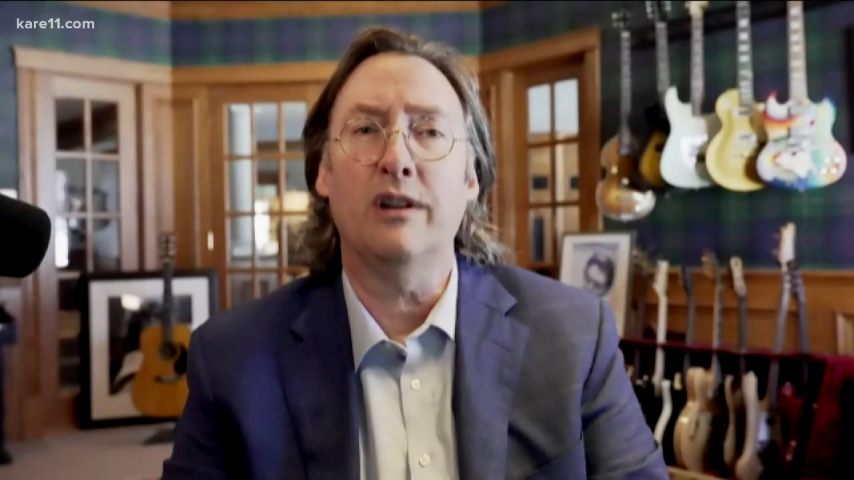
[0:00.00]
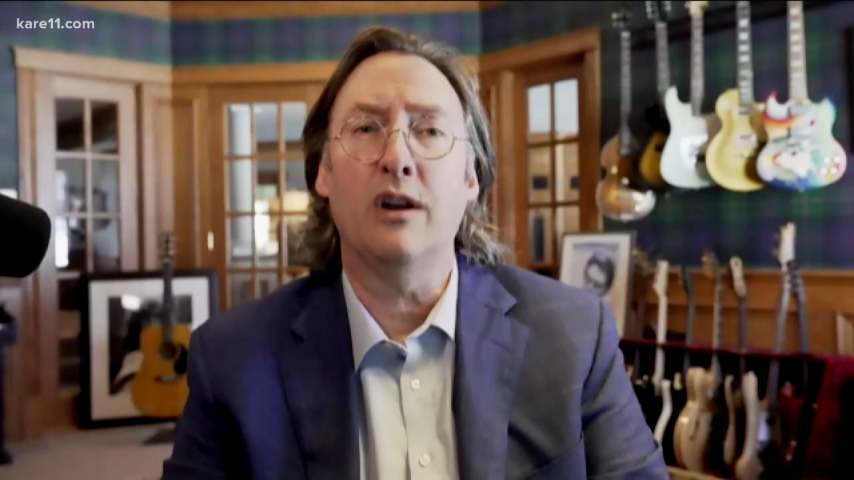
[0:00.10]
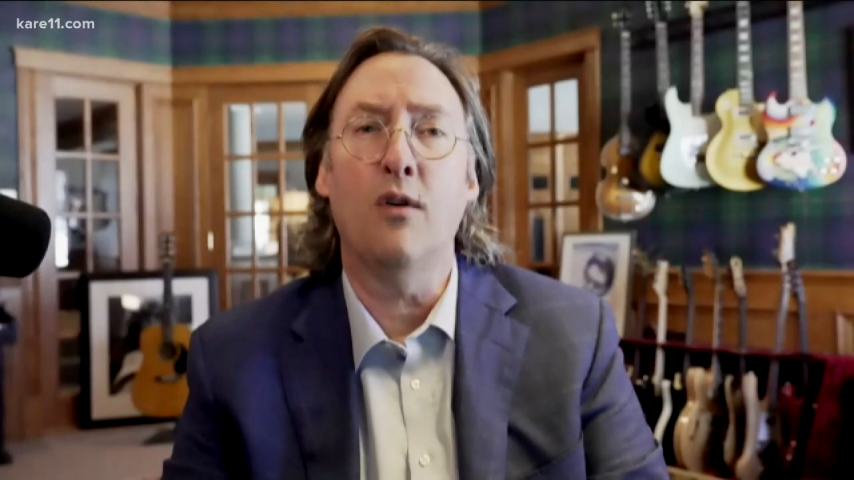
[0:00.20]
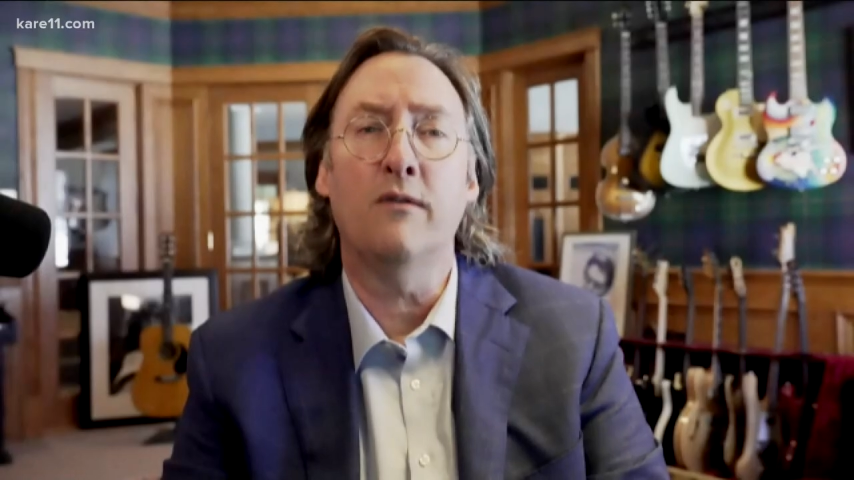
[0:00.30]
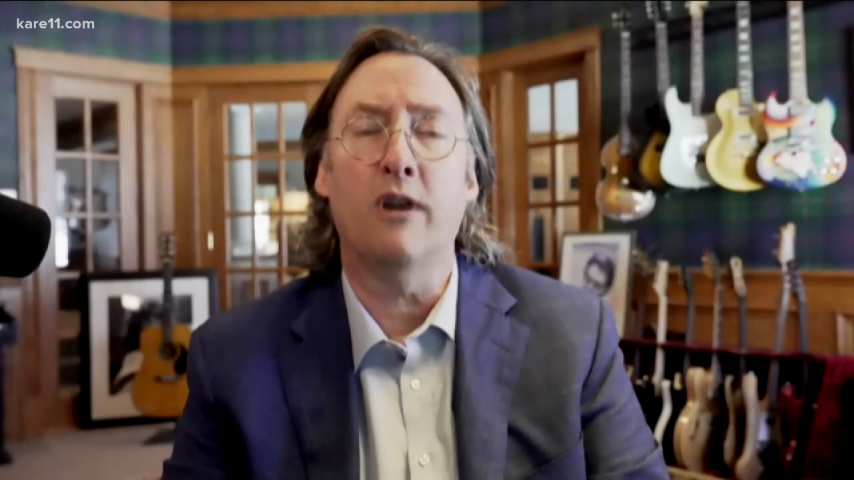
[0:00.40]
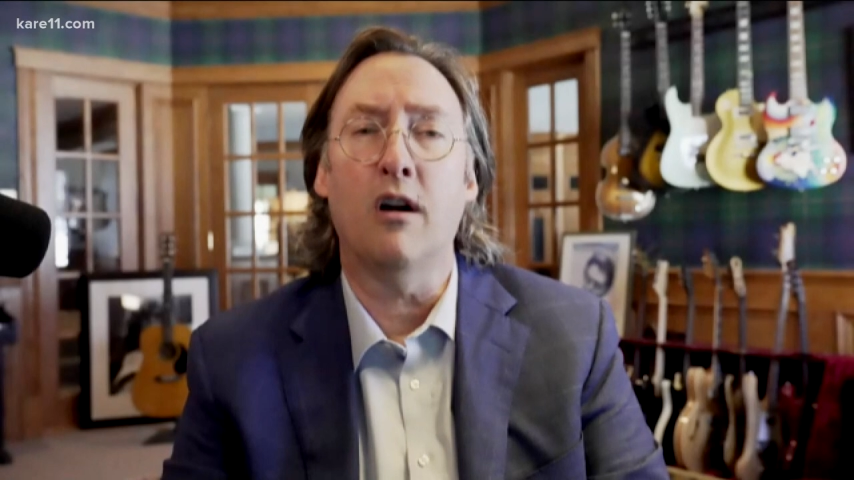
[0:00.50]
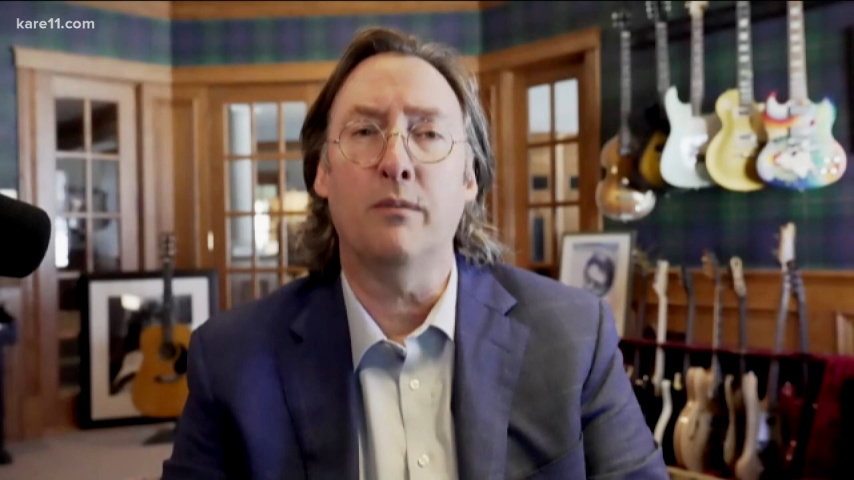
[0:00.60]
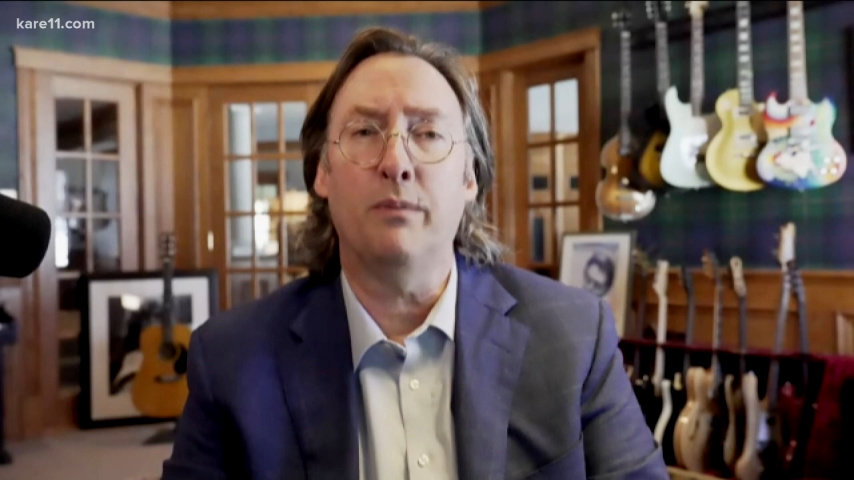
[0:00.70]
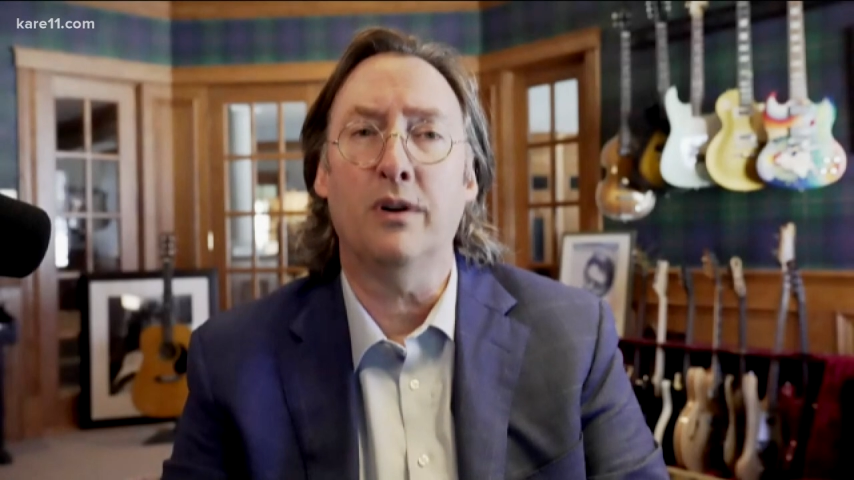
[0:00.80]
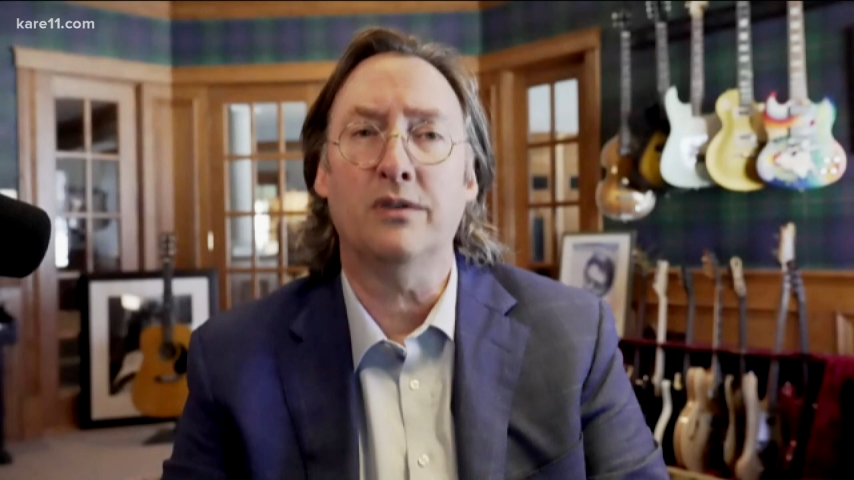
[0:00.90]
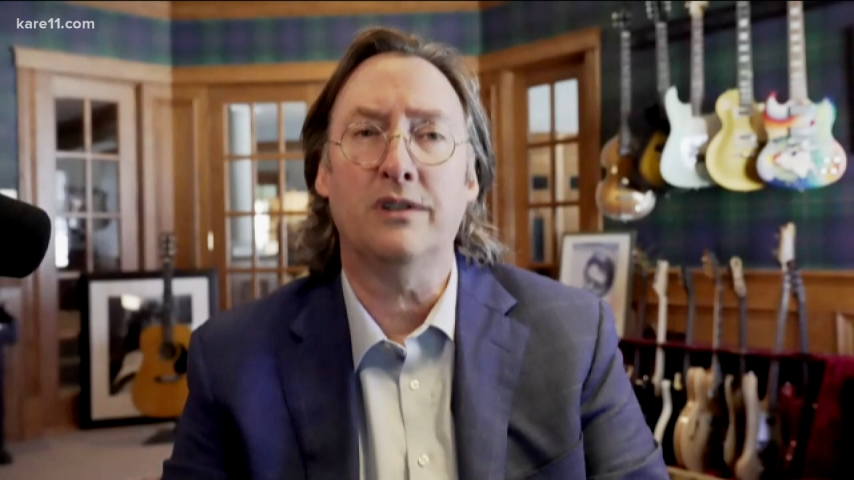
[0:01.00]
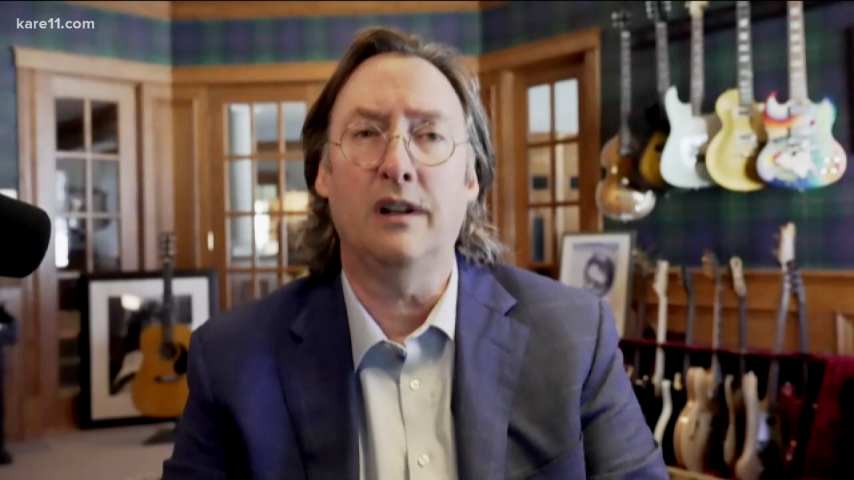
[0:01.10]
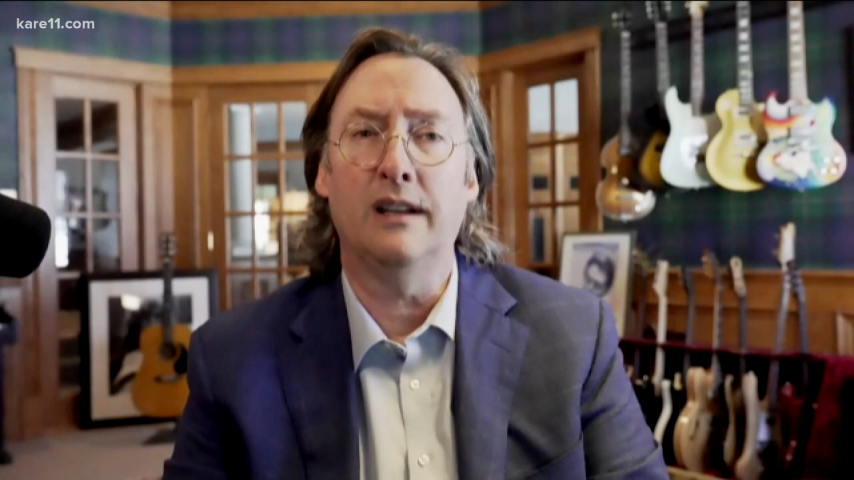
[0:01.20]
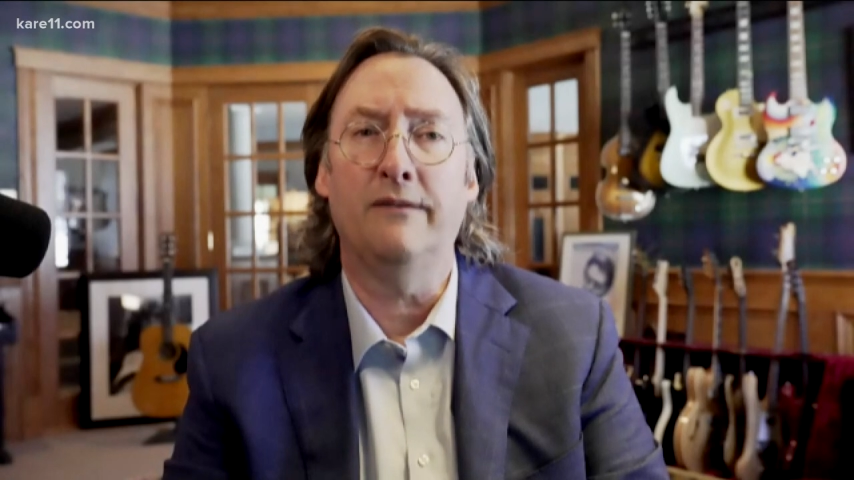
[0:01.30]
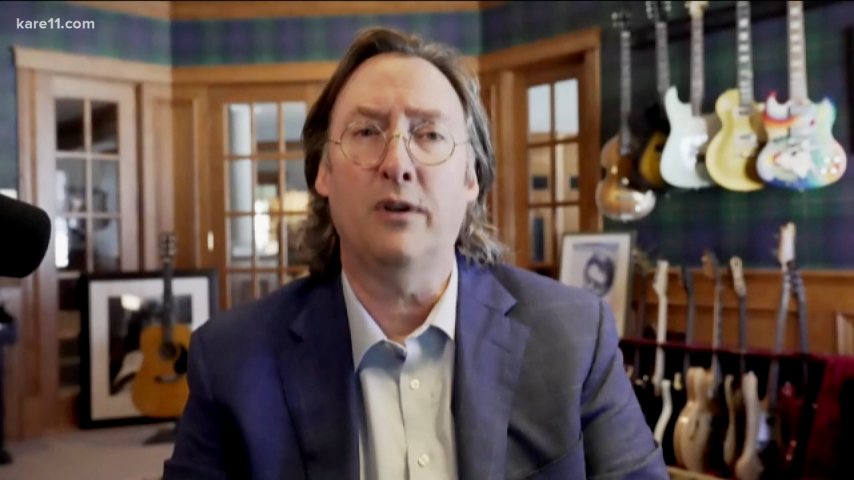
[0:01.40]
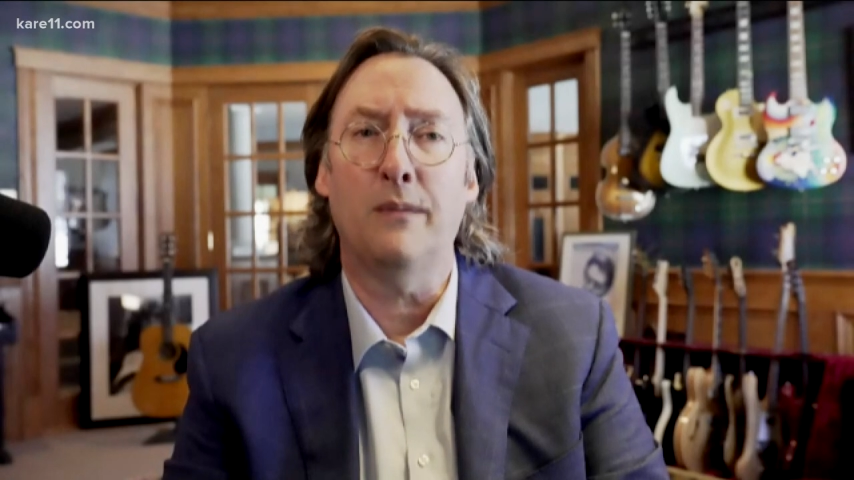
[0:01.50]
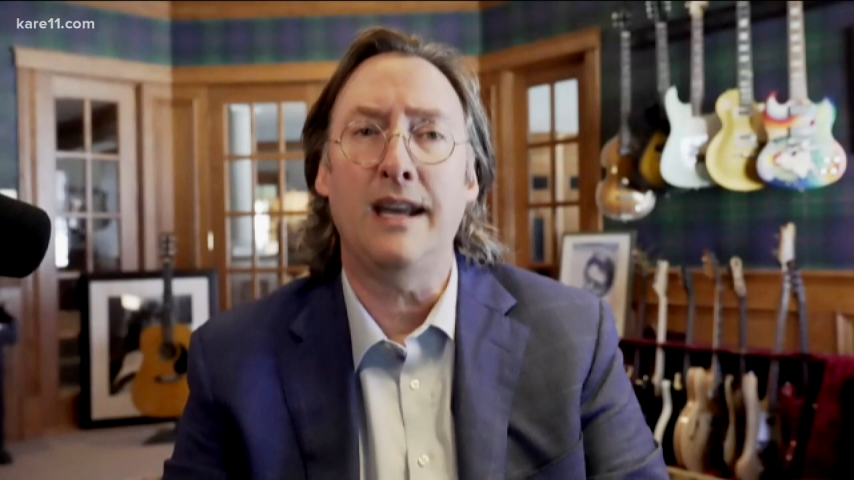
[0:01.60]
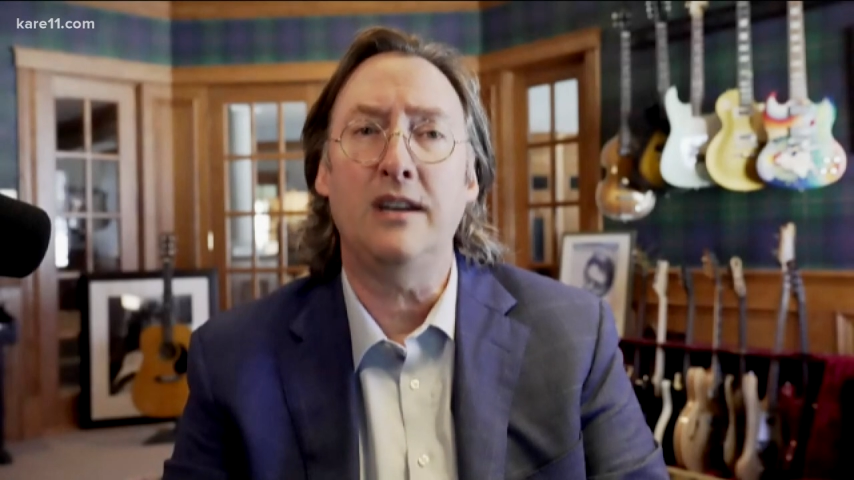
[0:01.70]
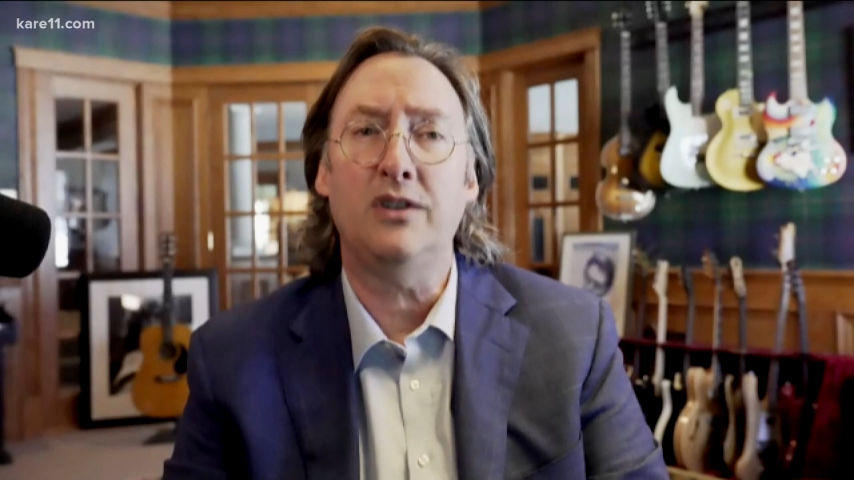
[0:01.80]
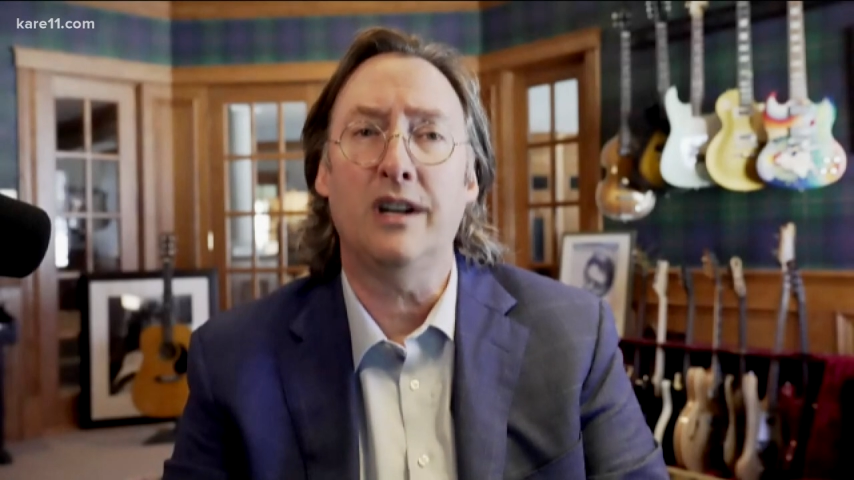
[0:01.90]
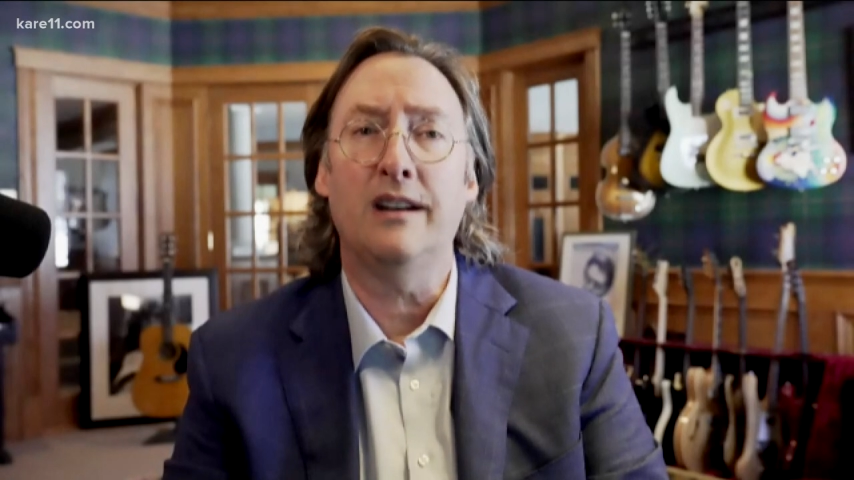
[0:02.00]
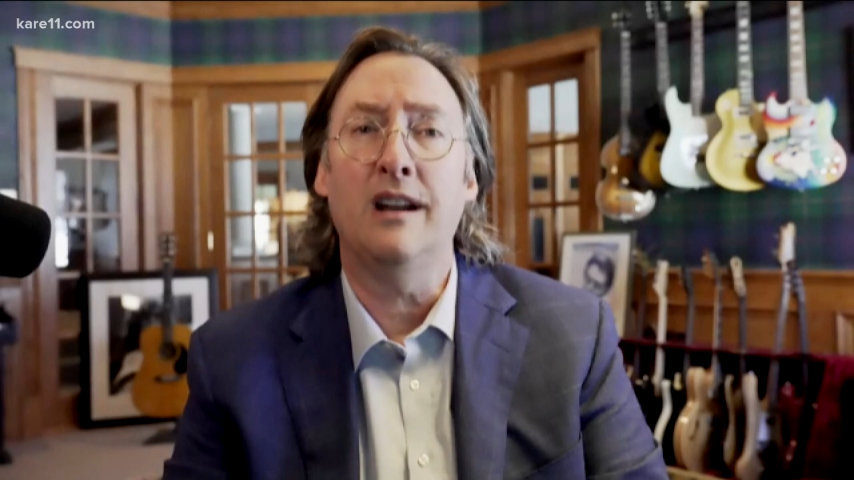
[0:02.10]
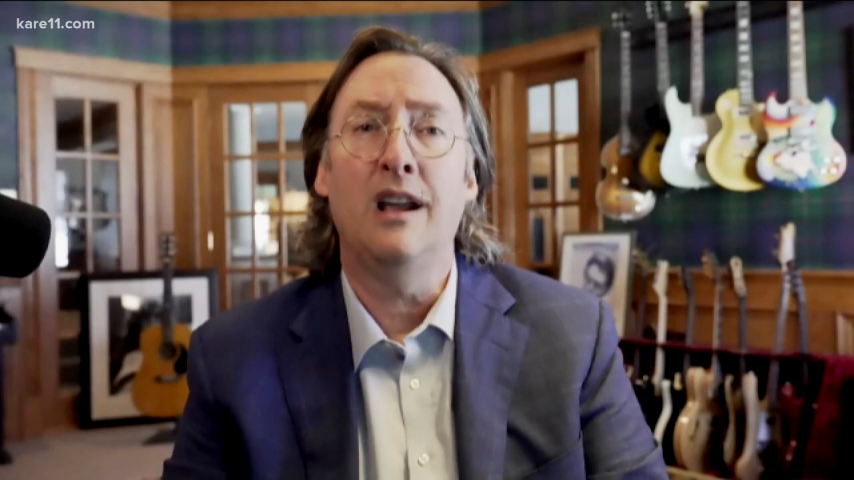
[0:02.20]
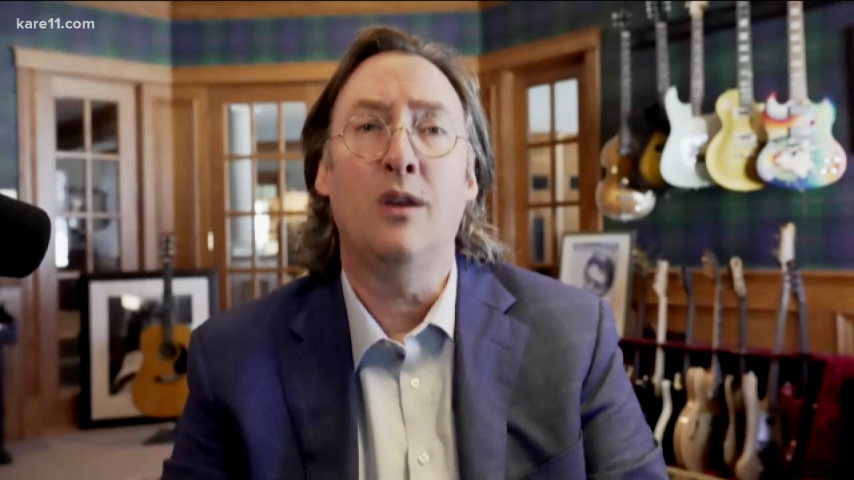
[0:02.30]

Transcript: over our personal information